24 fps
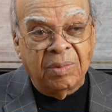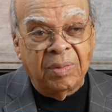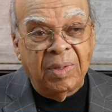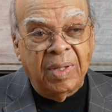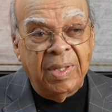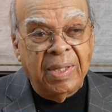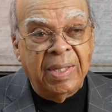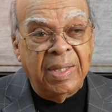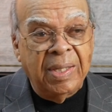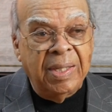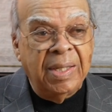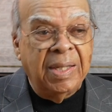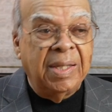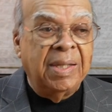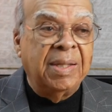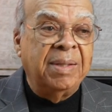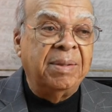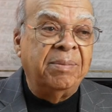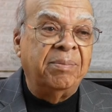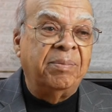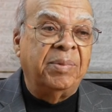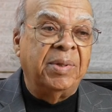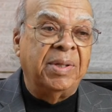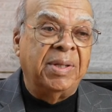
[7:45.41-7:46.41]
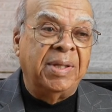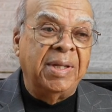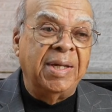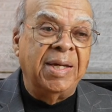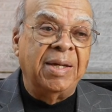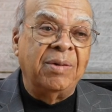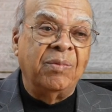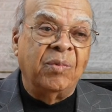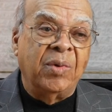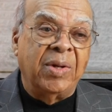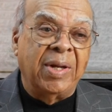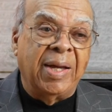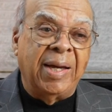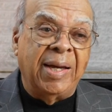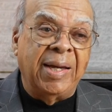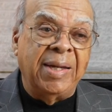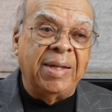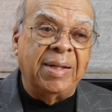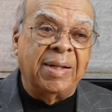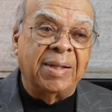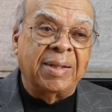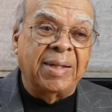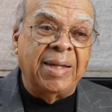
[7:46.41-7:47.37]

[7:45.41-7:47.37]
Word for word: Mm-hmm. And but then when I uh,